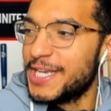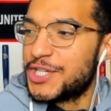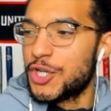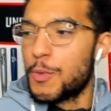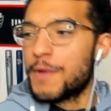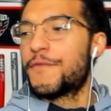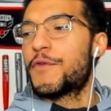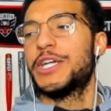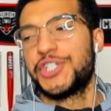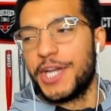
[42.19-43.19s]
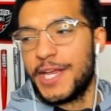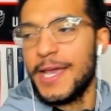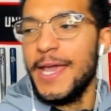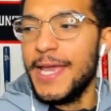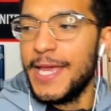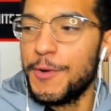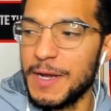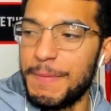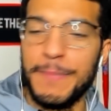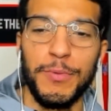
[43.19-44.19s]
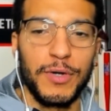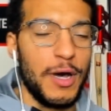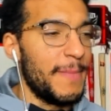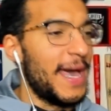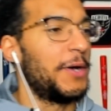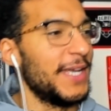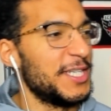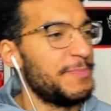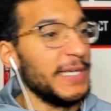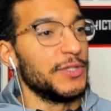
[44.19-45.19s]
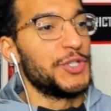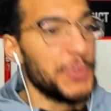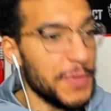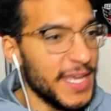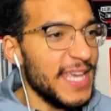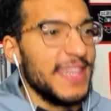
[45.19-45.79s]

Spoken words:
It's so refreshing hearing people come out and speak the truth.